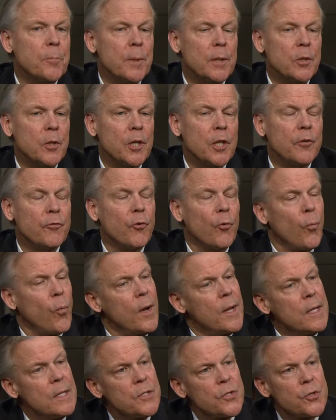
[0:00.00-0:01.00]
be looking for
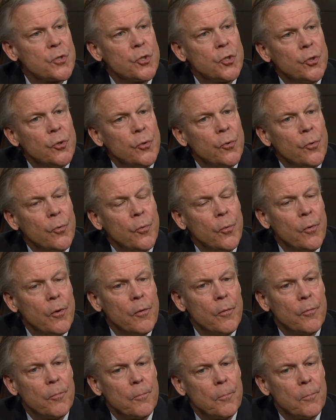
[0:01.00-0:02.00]
ways to
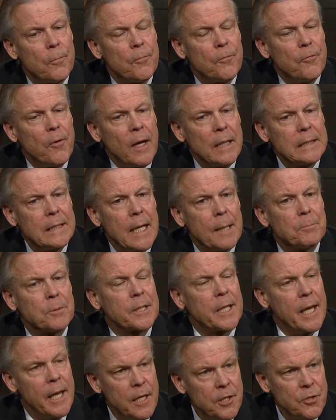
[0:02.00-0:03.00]
find
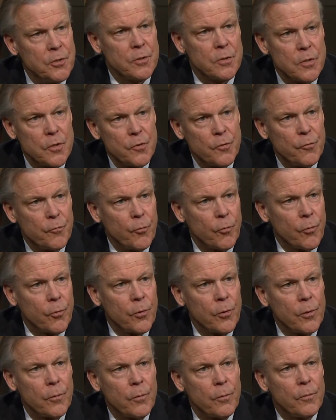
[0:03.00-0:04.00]
applications
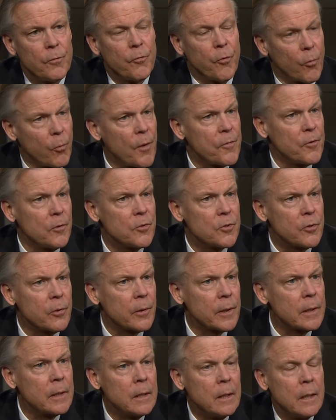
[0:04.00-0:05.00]
for for what they're
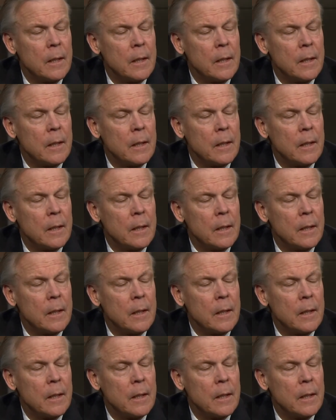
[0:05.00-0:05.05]
doing.